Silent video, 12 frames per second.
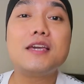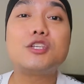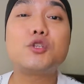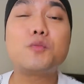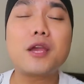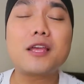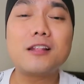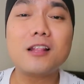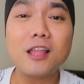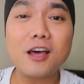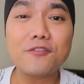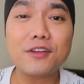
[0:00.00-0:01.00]
Spread
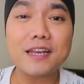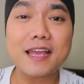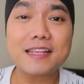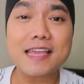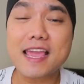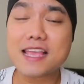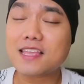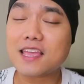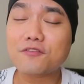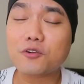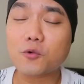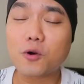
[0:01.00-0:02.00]
love and not hate
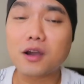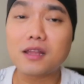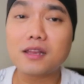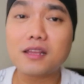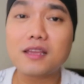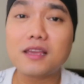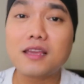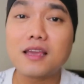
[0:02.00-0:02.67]
everyone.